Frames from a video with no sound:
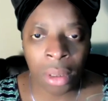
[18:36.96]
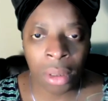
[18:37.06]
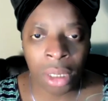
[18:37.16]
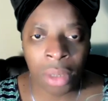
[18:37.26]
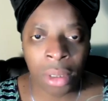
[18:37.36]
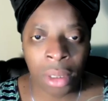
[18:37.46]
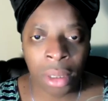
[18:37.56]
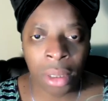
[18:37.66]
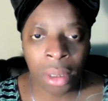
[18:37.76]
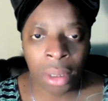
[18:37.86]
shoulder.
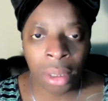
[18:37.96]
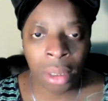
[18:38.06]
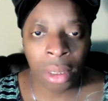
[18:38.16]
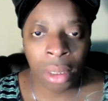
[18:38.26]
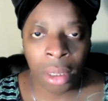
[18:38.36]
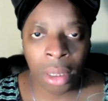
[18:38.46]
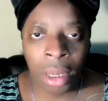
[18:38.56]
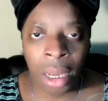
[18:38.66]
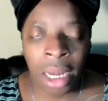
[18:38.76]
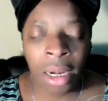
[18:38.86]

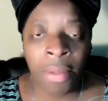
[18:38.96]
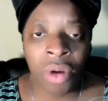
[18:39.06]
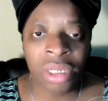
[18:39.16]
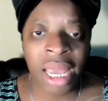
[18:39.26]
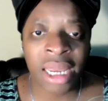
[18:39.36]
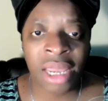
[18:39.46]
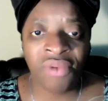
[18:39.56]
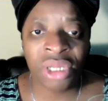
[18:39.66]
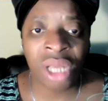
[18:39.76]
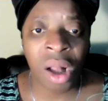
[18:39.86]
And the Most High give
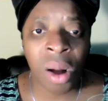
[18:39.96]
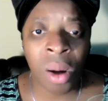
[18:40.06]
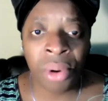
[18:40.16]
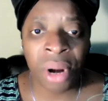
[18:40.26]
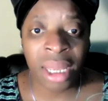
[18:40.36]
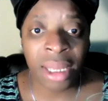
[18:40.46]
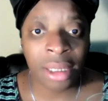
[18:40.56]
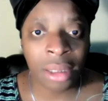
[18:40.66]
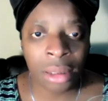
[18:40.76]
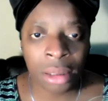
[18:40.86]
us all
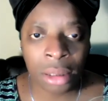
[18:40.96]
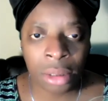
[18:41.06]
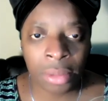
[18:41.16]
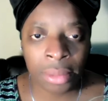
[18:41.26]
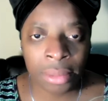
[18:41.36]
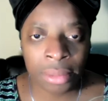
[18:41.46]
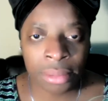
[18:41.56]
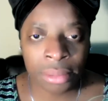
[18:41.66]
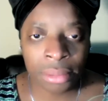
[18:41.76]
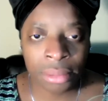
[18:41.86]
brains
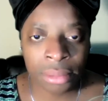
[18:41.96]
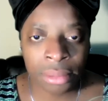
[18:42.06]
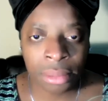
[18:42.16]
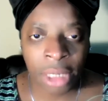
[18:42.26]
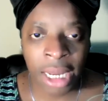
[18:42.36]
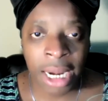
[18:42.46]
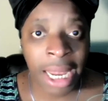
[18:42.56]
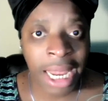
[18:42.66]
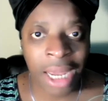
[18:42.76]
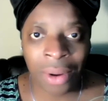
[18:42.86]
and a
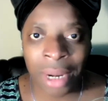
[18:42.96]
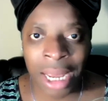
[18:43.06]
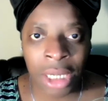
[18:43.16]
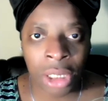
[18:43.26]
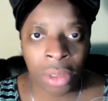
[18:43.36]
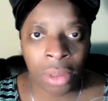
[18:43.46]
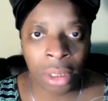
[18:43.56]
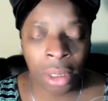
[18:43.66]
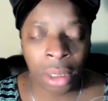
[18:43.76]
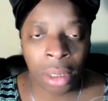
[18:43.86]
head on our shoulder.
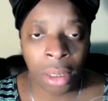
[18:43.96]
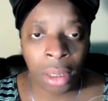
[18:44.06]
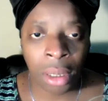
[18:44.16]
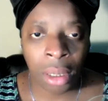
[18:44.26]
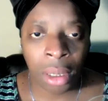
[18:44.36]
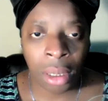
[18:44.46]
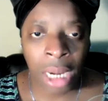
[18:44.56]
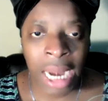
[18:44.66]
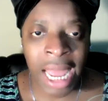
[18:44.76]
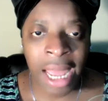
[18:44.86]

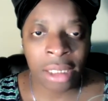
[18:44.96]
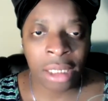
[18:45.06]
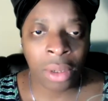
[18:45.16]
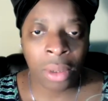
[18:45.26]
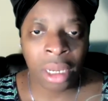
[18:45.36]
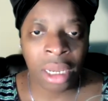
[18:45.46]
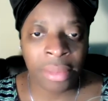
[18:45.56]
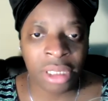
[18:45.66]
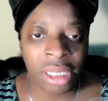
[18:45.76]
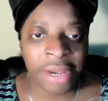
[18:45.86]
And I told
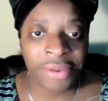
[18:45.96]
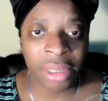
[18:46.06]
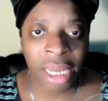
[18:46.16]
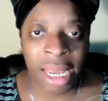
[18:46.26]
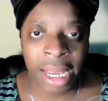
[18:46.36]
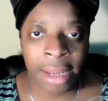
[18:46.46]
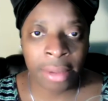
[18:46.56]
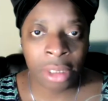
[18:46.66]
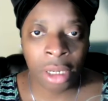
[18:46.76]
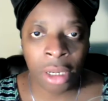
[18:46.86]
him several
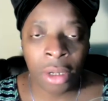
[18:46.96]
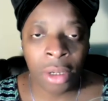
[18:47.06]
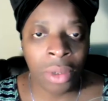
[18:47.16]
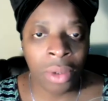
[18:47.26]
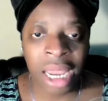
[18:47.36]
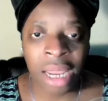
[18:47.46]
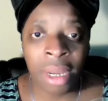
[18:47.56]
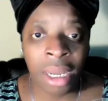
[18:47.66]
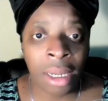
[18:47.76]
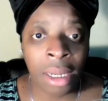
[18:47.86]
times, You gave
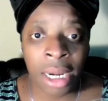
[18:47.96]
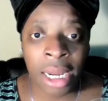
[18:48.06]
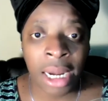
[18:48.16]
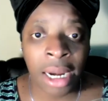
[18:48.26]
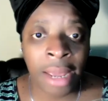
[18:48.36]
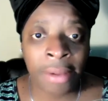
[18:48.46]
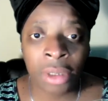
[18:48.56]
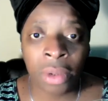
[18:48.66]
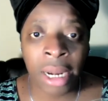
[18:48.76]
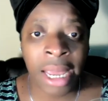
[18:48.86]
me a good head, and I'm
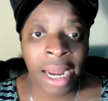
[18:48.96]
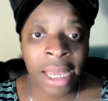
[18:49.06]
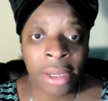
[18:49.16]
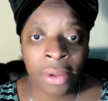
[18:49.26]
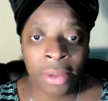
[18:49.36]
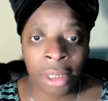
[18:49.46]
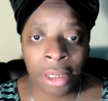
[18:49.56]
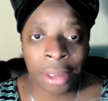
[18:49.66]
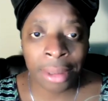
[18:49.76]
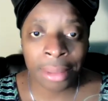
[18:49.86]
so glad I used it.